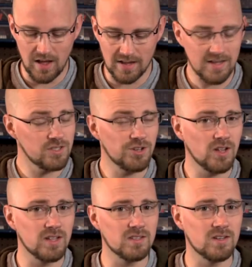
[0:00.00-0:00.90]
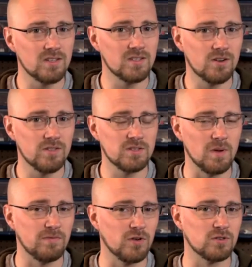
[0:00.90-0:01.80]
guess you can consider this my
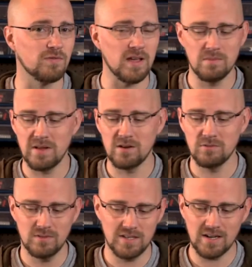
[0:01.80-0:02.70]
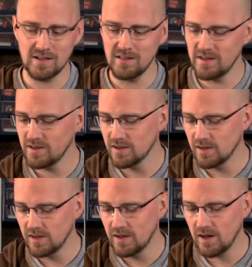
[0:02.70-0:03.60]
first fan mail, technically.
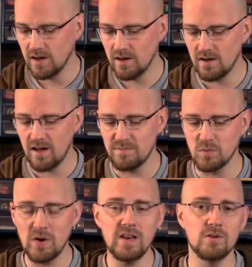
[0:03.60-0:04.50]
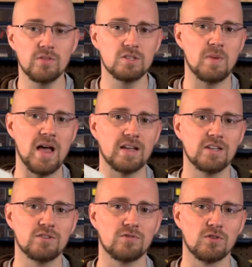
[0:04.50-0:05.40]
I've been waiting on this
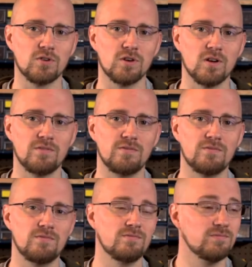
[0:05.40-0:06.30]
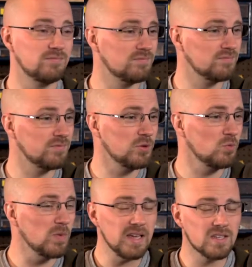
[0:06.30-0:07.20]
package for a few
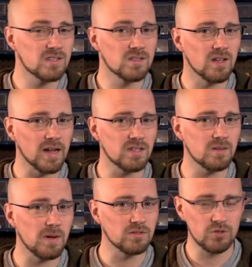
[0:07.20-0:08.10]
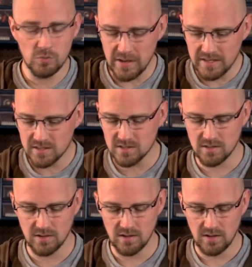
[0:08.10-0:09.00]
weeks, I guess about 2 weeks.
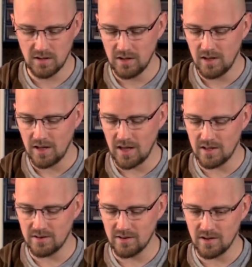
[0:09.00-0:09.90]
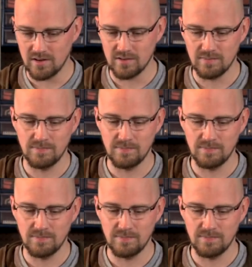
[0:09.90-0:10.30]
And I